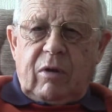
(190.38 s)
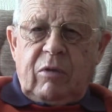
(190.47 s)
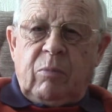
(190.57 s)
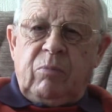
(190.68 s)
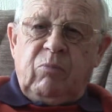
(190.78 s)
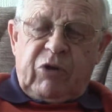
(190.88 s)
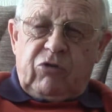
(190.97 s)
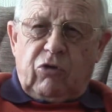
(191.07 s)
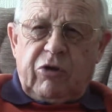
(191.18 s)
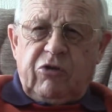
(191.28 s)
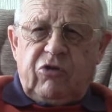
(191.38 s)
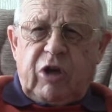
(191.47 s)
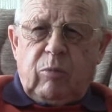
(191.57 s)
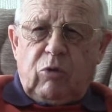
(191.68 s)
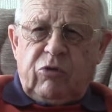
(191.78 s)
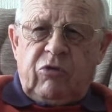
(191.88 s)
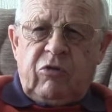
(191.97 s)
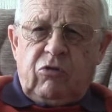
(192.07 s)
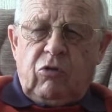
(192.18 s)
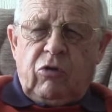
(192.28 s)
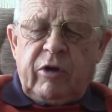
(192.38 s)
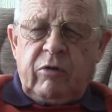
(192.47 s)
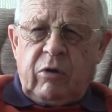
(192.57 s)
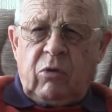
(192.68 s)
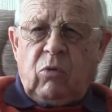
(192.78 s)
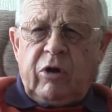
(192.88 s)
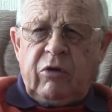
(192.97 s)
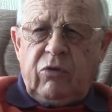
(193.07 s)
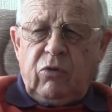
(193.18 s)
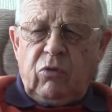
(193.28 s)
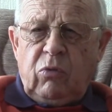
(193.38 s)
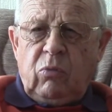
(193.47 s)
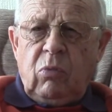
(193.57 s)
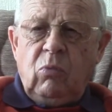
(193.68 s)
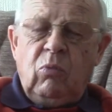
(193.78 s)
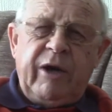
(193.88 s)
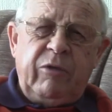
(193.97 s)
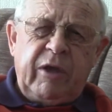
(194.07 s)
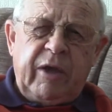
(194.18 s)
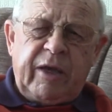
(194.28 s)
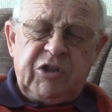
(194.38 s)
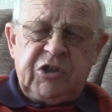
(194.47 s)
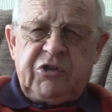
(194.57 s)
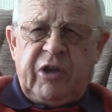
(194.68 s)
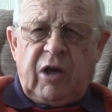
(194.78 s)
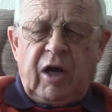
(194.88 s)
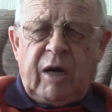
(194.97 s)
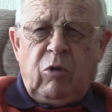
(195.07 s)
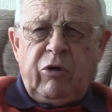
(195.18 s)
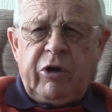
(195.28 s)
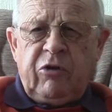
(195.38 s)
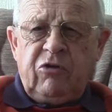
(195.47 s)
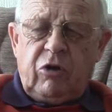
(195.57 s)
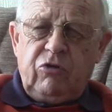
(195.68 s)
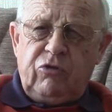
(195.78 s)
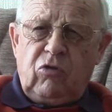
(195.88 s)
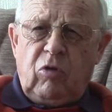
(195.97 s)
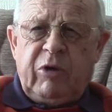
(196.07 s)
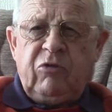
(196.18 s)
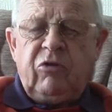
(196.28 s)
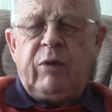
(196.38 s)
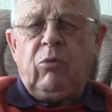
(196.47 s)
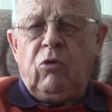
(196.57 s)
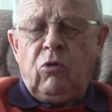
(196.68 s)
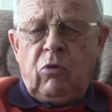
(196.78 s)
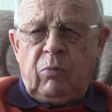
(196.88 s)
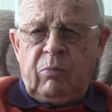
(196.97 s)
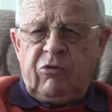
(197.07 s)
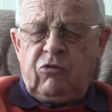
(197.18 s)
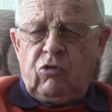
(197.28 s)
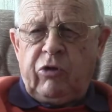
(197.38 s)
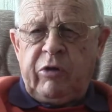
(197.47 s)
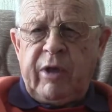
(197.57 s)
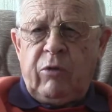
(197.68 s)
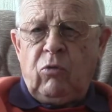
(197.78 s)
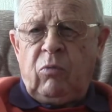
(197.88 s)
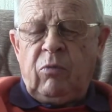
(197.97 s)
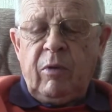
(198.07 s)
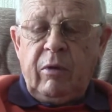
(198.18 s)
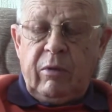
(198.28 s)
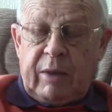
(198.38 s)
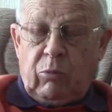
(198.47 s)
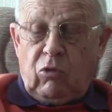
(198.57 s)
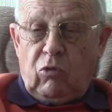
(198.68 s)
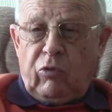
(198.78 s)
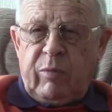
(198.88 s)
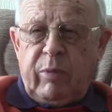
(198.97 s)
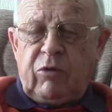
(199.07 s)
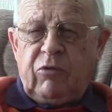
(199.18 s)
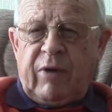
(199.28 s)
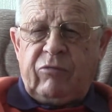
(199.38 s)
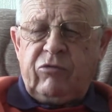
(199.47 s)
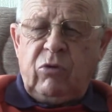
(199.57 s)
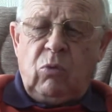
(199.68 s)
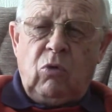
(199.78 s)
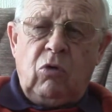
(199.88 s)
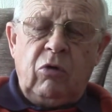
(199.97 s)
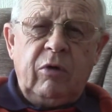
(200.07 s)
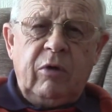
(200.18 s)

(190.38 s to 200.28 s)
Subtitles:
The Victoria Cinema was destroyed, and quite a few, where the existing library and social club is, they were all destroyed. They were all rebuilt after the war.